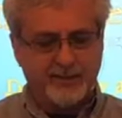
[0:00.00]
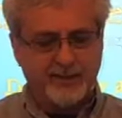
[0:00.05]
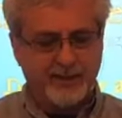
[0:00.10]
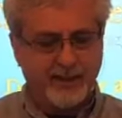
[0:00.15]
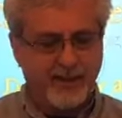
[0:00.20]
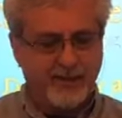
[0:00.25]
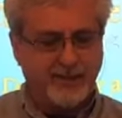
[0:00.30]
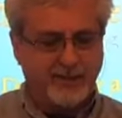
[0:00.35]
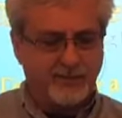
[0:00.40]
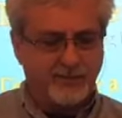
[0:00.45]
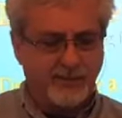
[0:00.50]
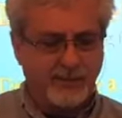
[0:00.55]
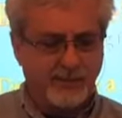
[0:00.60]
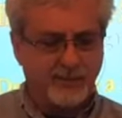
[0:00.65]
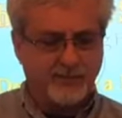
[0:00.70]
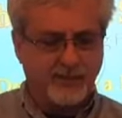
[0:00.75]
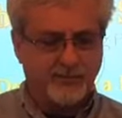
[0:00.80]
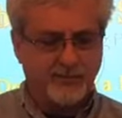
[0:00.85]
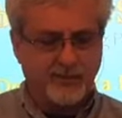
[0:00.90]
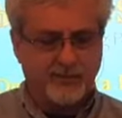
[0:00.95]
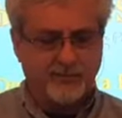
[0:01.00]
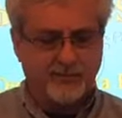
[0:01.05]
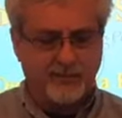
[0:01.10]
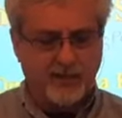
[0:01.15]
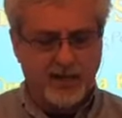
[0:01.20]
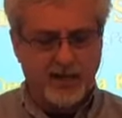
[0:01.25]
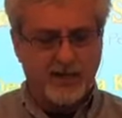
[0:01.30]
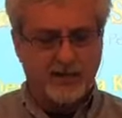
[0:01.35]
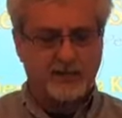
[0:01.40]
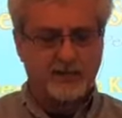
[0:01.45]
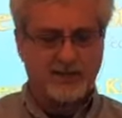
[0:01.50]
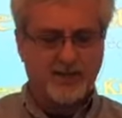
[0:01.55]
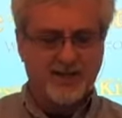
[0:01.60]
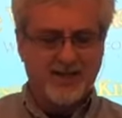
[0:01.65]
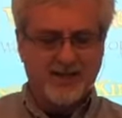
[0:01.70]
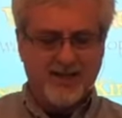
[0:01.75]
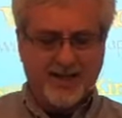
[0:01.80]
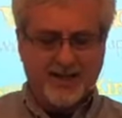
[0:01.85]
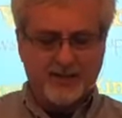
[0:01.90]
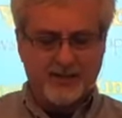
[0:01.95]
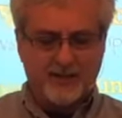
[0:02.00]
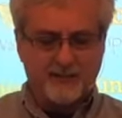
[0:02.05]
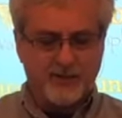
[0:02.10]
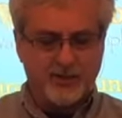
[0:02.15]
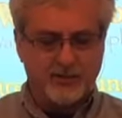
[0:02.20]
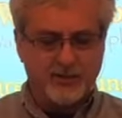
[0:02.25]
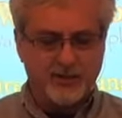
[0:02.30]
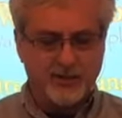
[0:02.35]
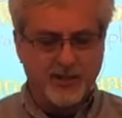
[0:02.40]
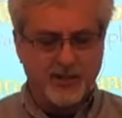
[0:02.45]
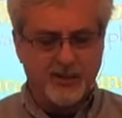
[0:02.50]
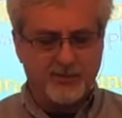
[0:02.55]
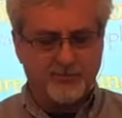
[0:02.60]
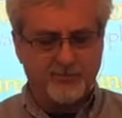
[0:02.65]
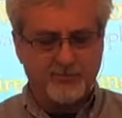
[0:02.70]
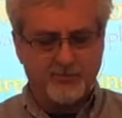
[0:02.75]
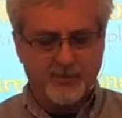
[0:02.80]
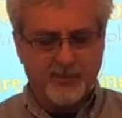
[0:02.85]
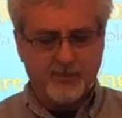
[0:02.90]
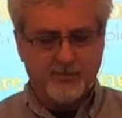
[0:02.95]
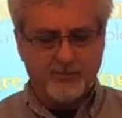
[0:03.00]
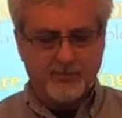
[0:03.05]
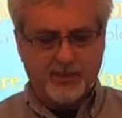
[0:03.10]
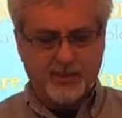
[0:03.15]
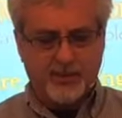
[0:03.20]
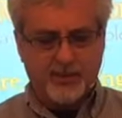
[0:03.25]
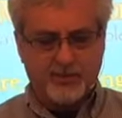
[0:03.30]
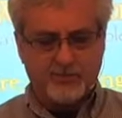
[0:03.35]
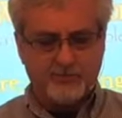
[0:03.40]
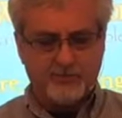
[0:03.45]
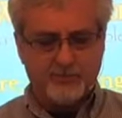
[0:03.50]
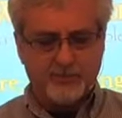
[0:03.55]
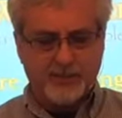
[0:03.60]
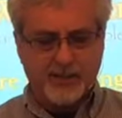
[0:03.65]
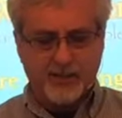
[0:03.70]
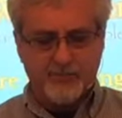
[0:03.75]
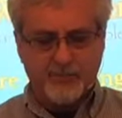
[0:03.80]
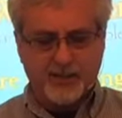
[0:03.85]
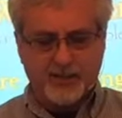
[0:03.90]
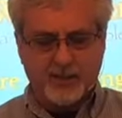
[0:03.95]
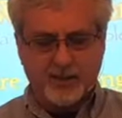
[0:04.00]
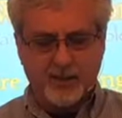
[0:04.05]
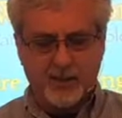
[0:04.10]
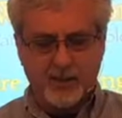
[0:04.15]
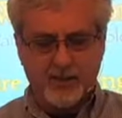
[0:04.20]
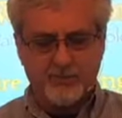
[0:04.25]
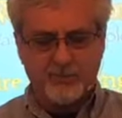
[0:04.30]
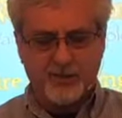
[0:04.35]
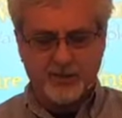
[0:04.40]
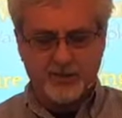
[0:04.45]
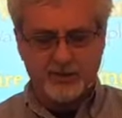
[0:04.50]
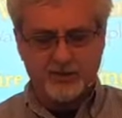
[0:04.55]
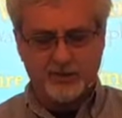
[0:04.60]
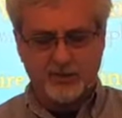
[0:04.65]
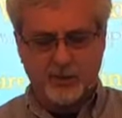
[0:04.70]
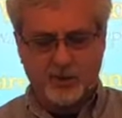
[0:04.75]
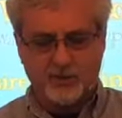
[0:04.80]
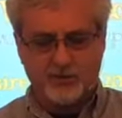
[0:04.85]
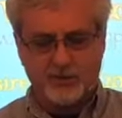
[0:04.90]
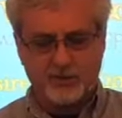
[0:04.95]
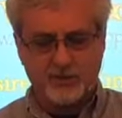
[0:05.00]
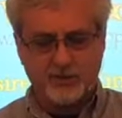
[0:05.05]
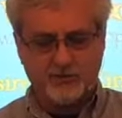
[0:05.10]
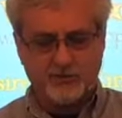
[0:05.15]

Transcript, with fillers: take a tenth of your flocks and of yourself uh, can become his servants.